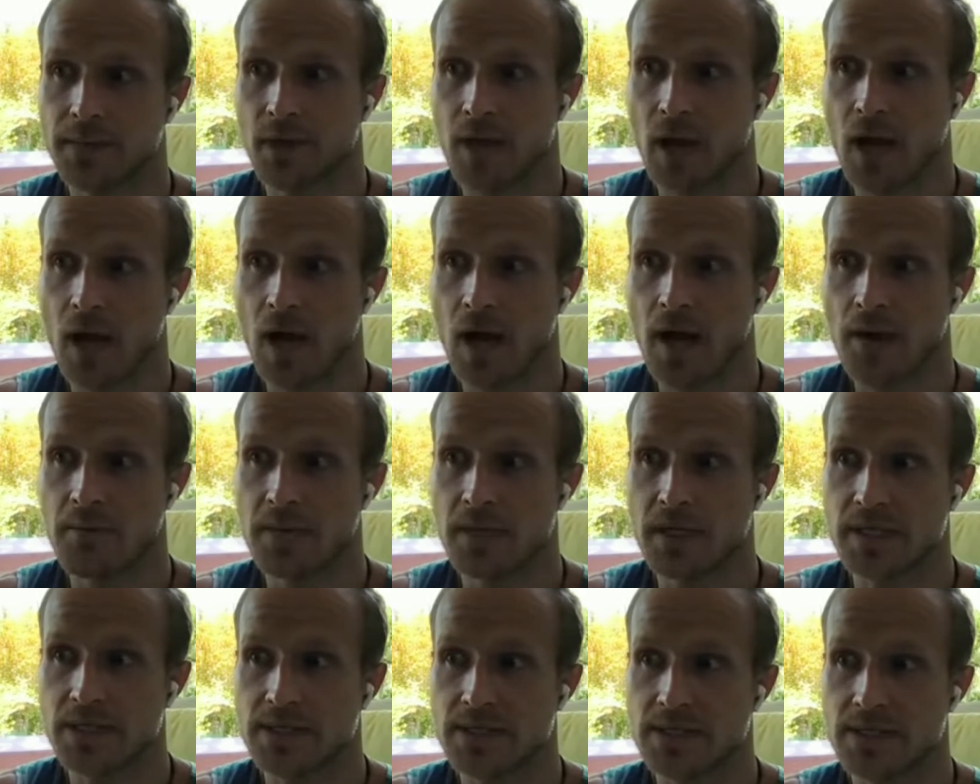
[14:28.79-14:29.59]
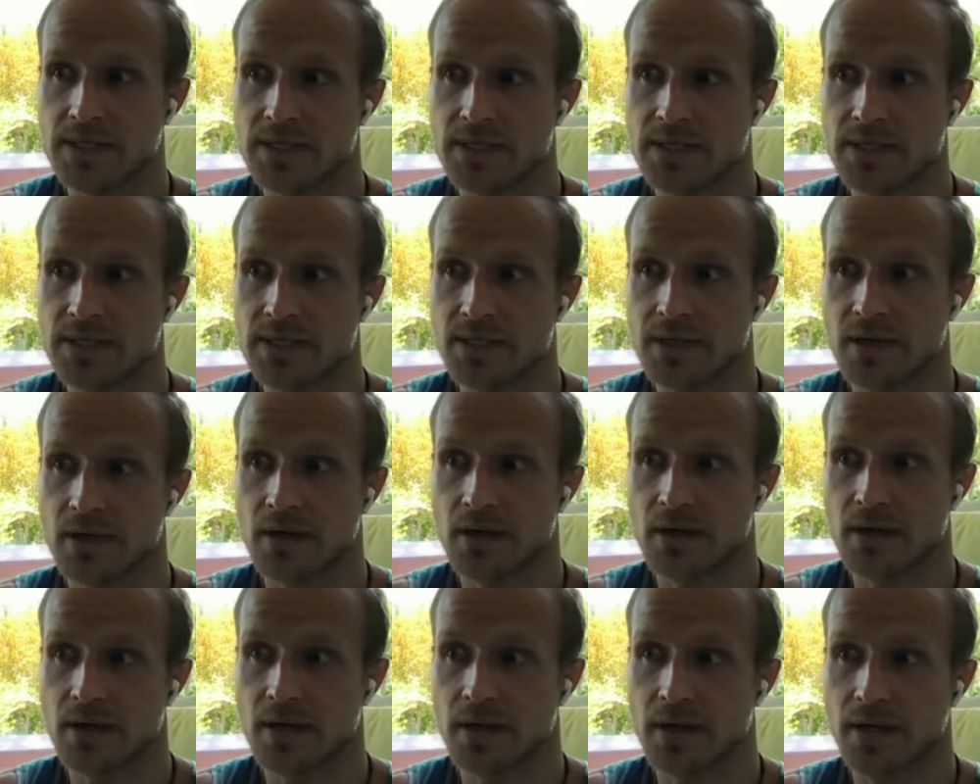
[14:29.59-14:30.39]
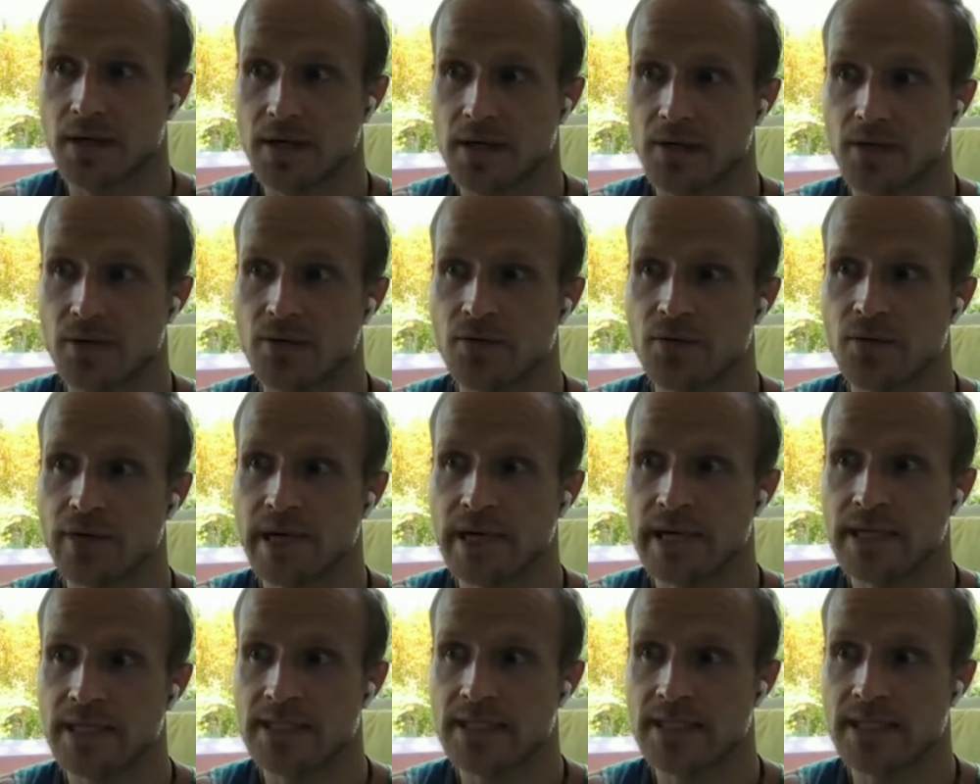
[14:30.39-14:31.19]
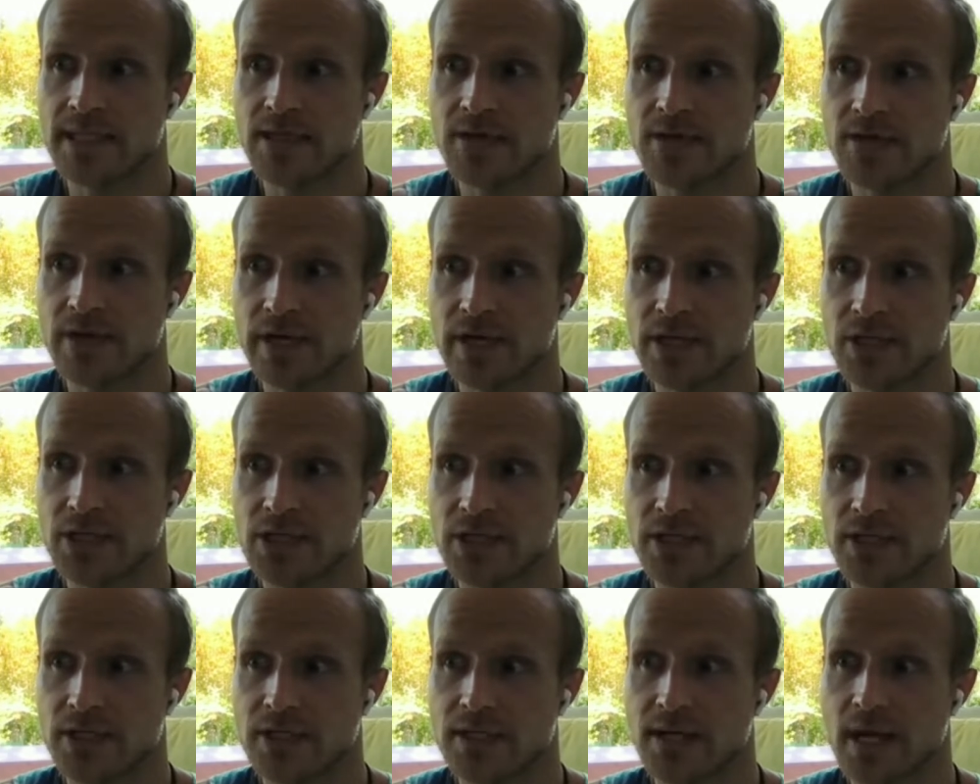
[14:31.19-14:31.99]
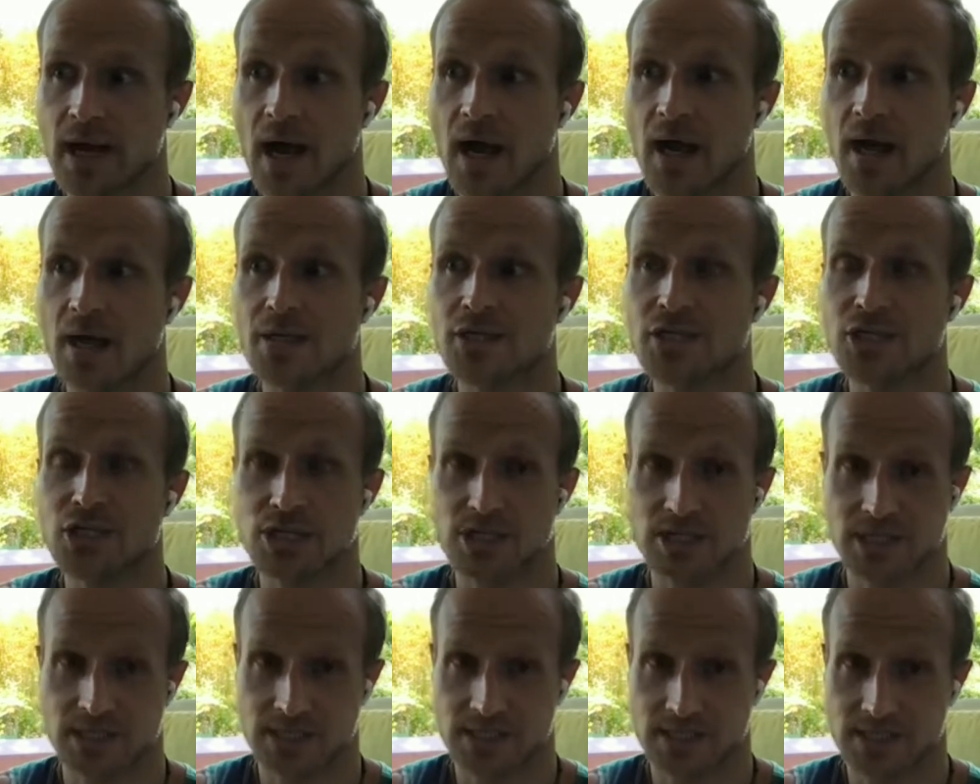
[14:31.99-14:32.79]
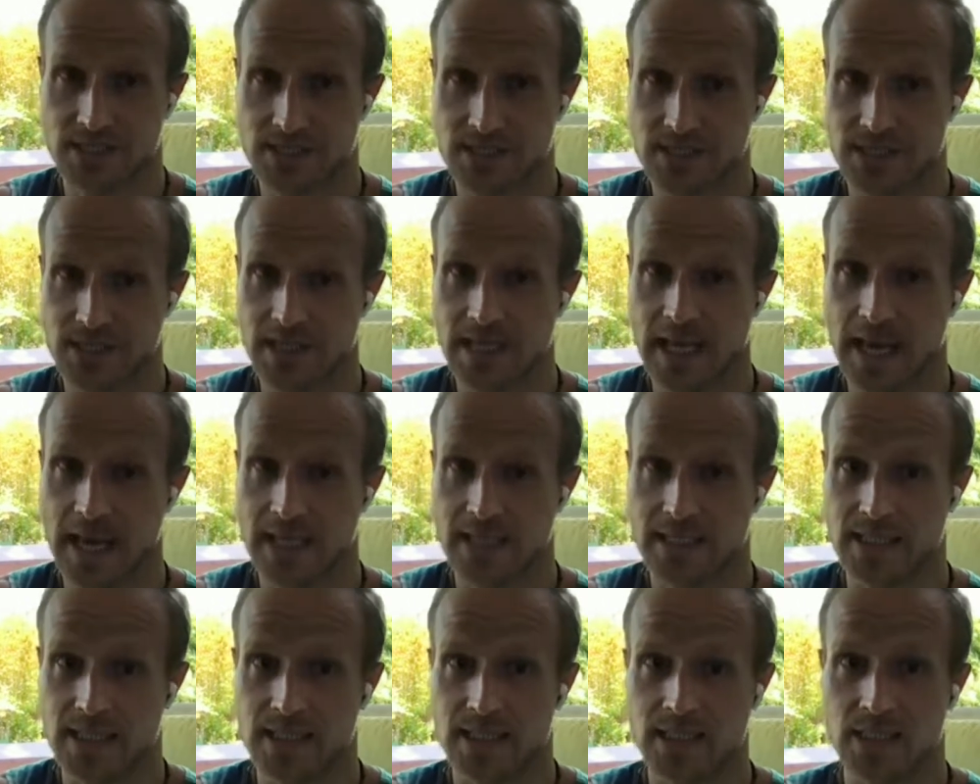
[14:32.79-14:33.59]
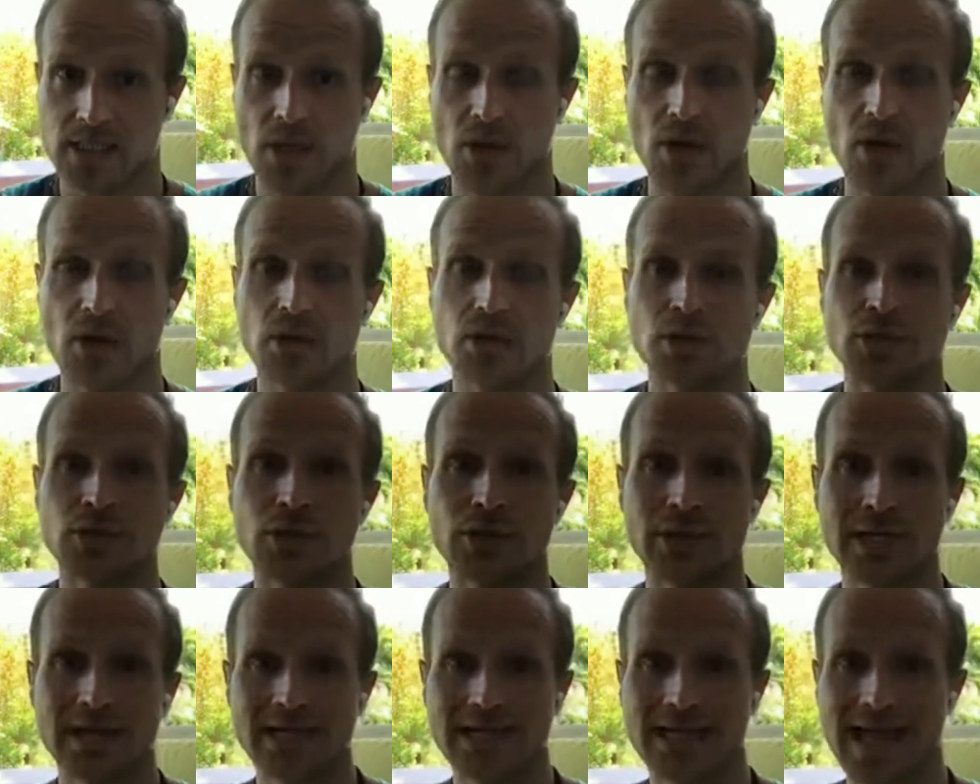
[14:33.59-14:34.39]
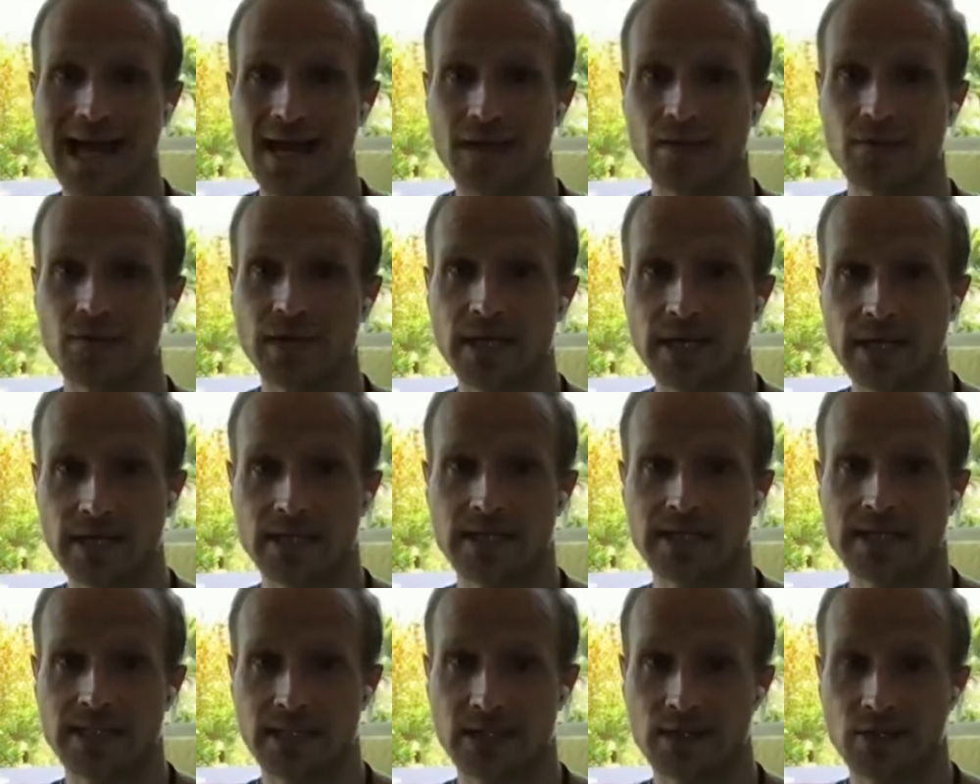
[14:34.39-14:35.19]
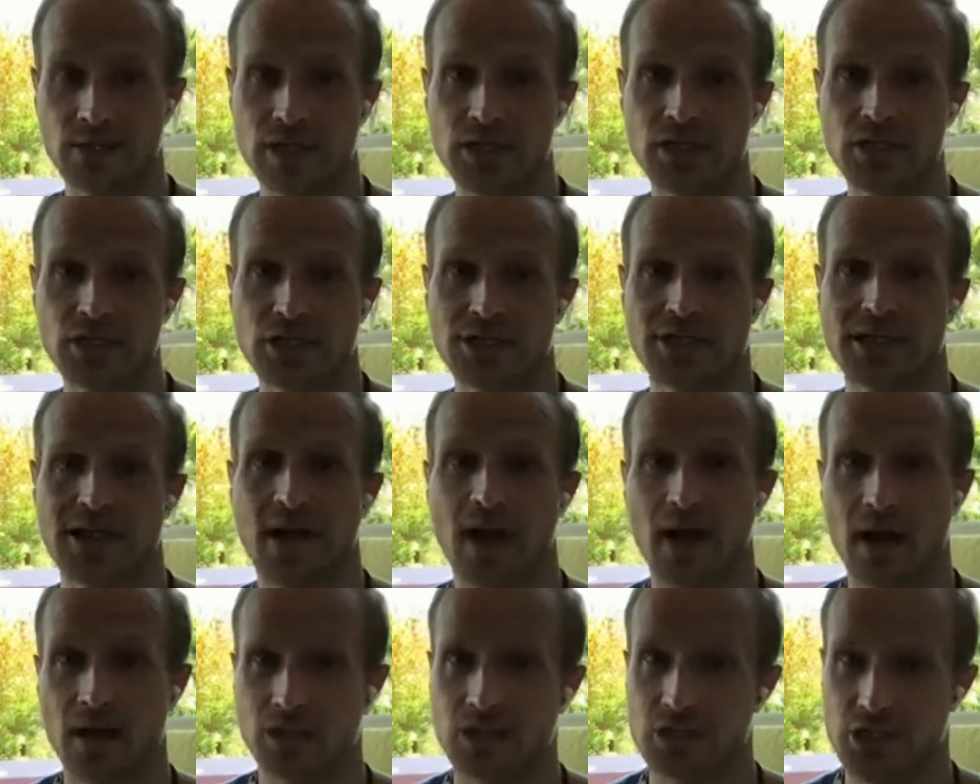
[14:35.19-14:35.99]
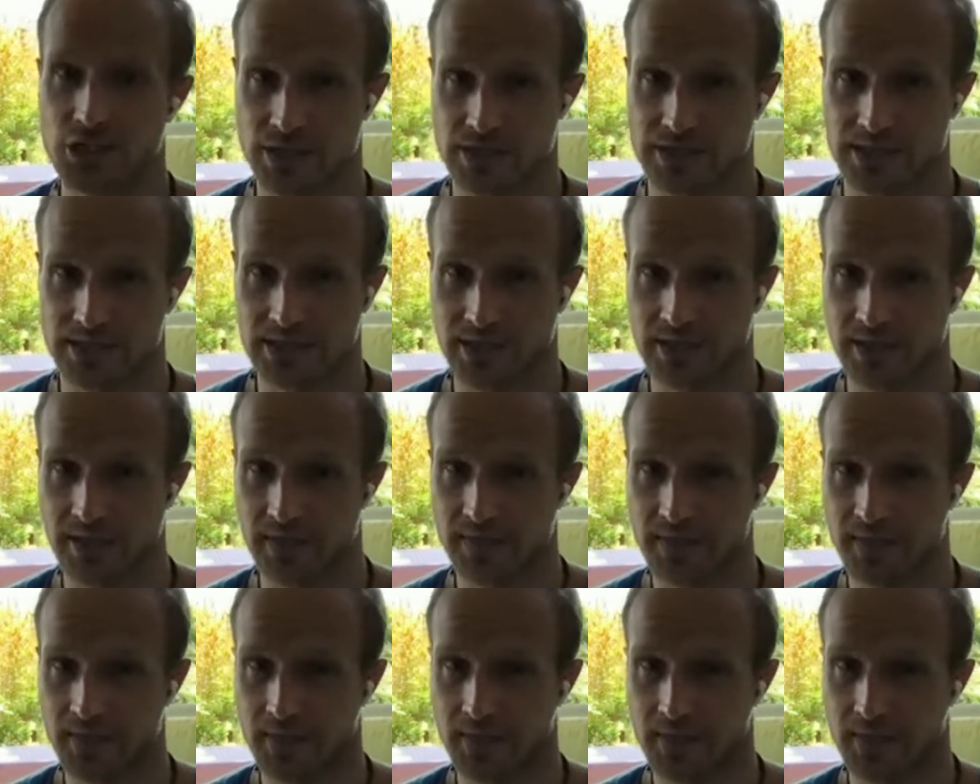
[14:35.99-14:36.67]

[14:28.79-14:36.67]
comments on reintegration consciousness. Yes, so doing that reintegration consciously.